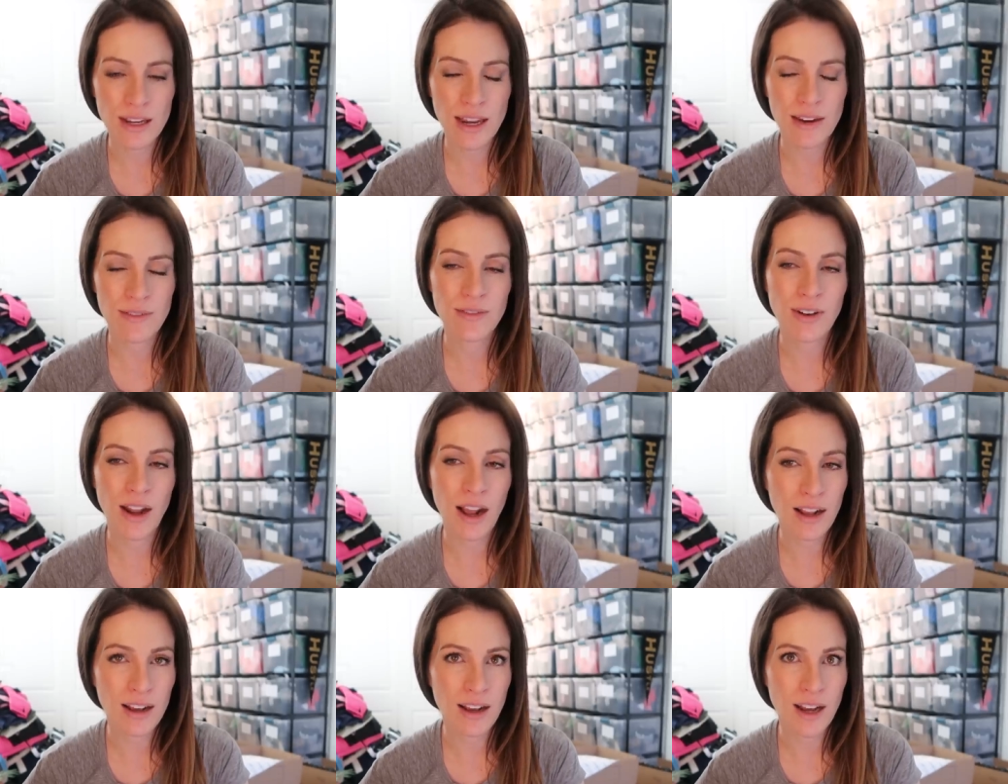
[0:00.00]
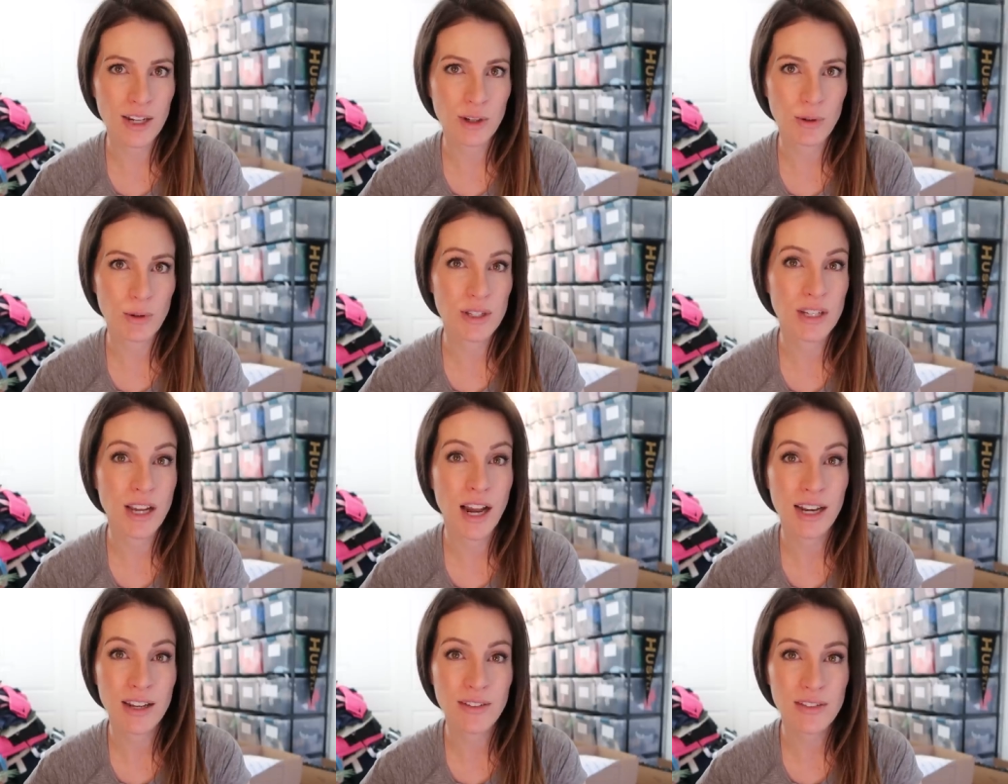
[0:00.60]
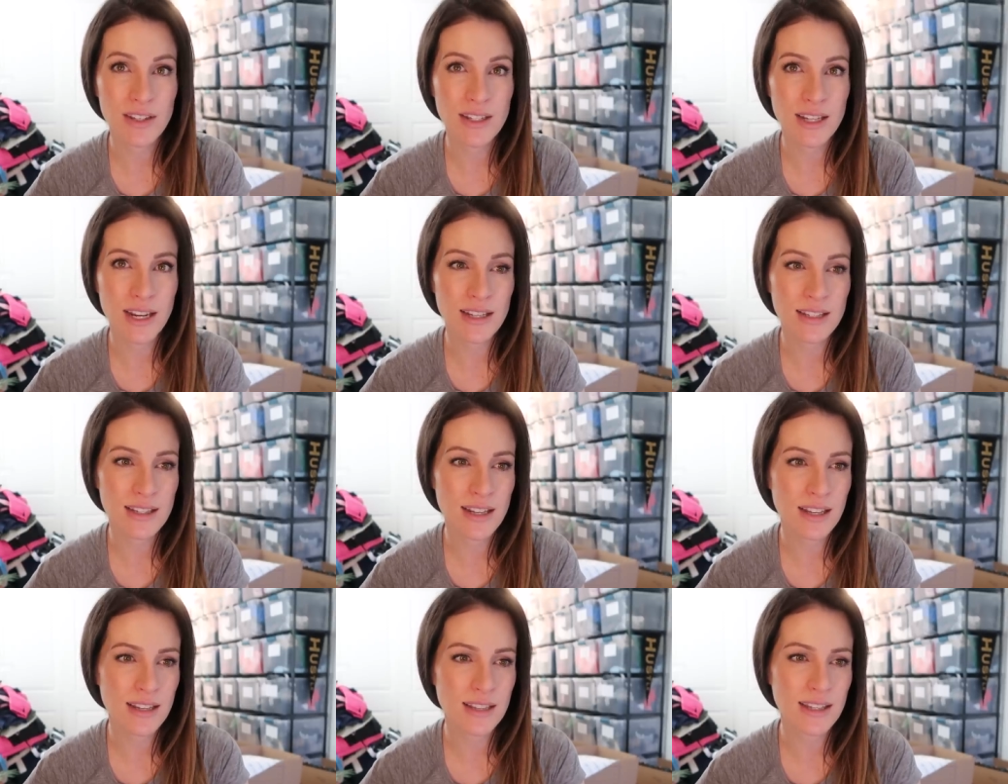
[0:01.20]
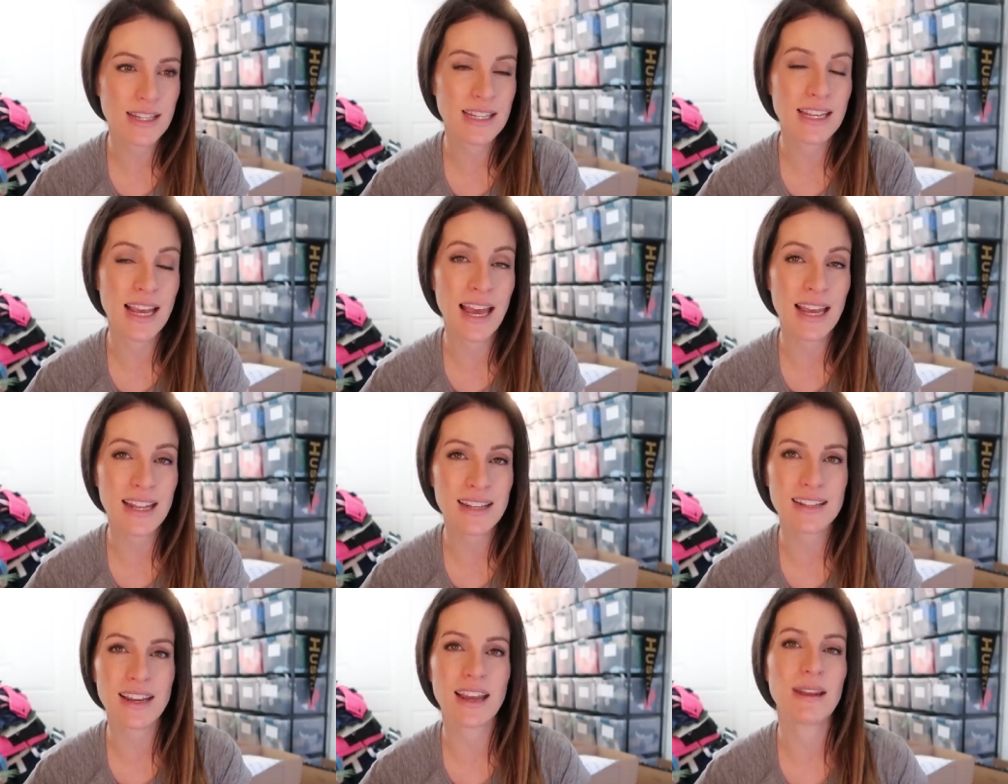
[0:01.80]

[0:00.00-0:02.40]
I've not gone to a ton of estate sales yet.